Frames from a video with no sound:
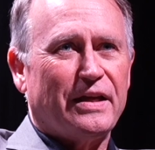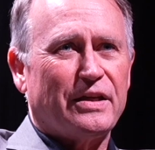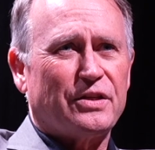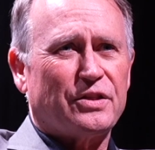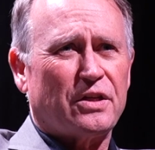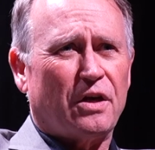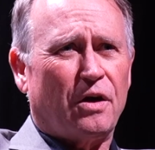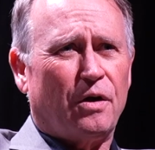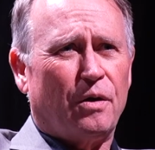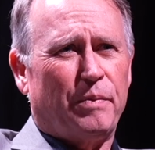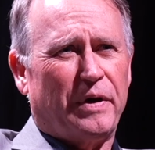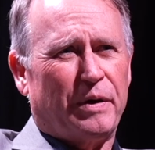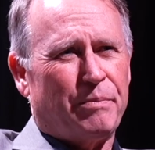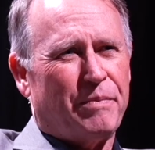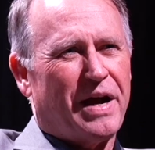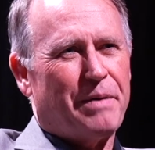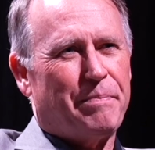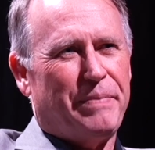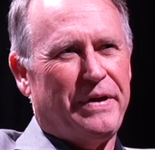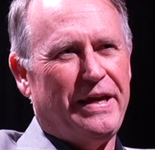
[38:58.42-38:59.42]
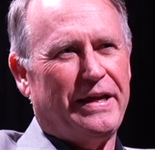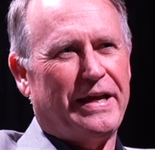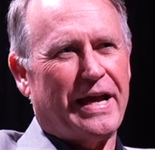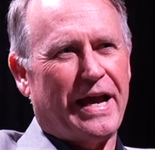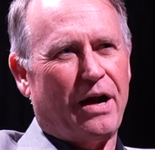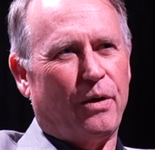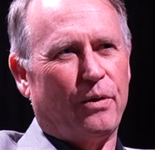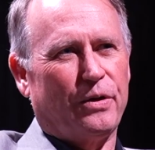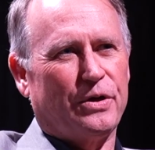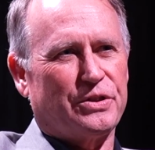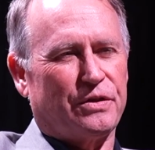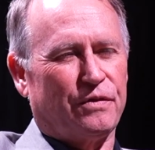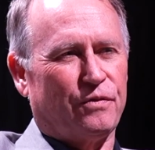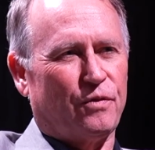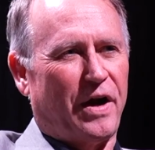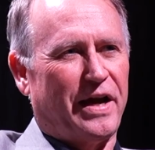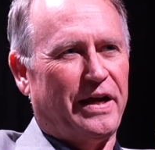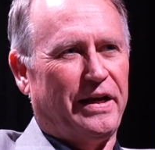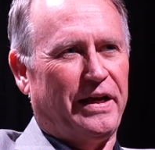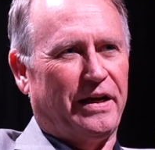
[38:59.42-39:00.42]
So, but my peak hours of
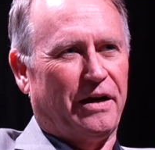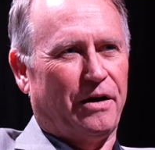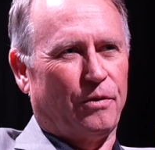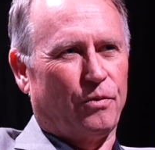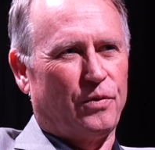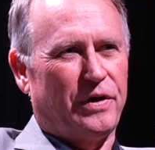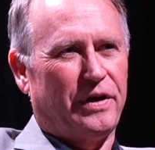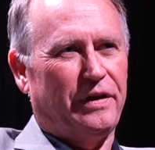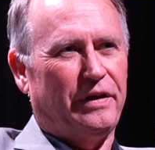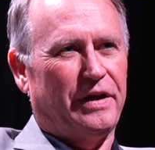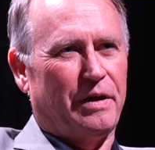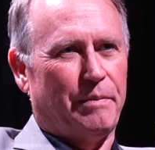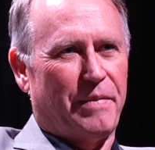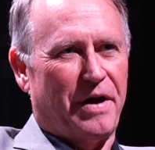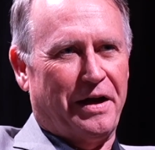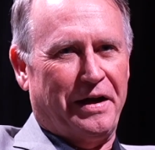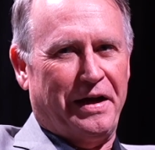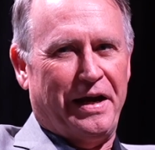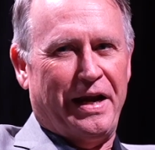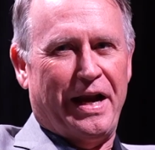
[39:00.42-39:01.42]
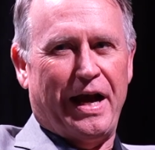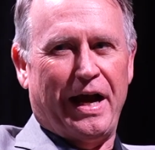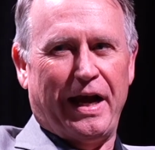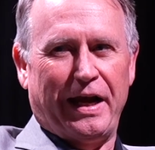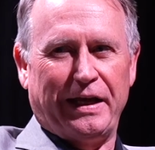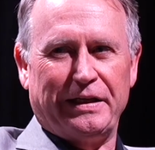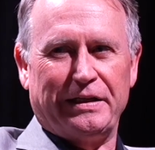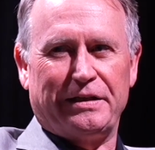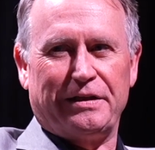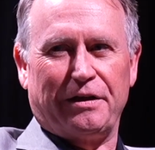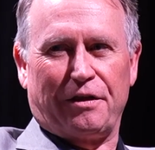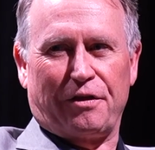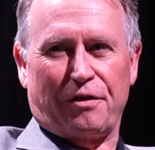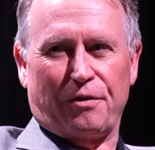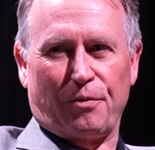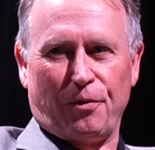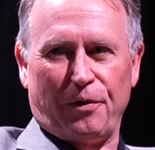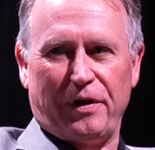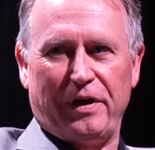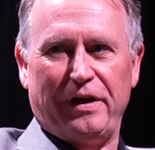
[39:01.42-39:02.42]
writing are really about nine to
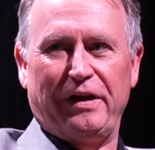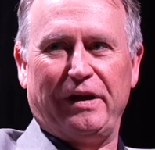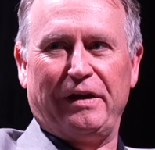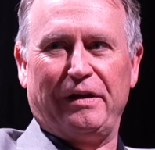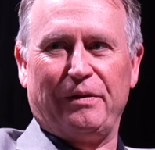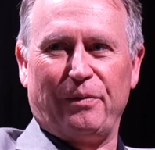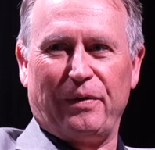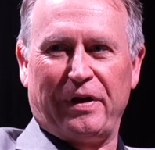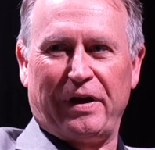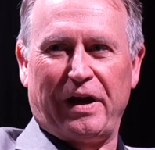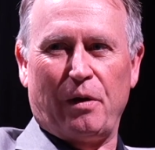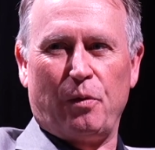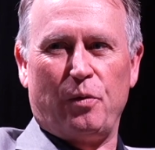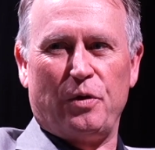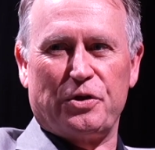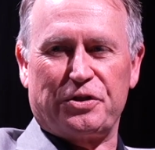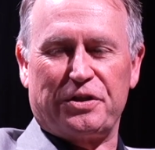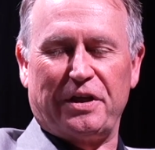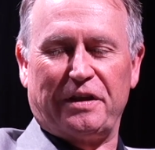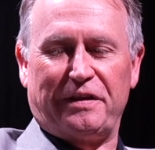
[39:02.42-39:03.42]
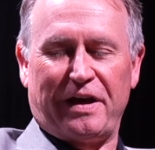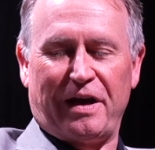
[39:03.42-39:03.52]
three, and I wish that